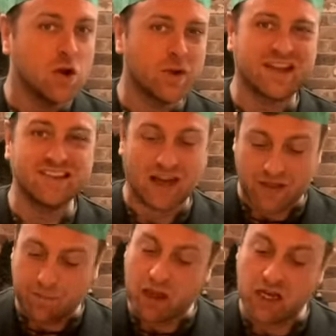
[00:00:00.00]
We can tell
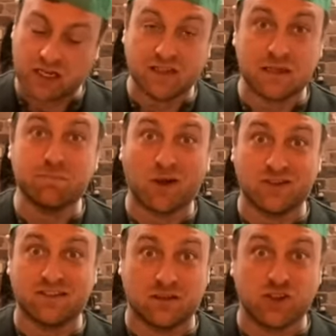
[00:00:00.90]
that by looking at
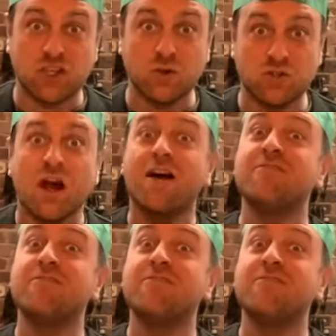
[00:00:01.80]
deposits of huge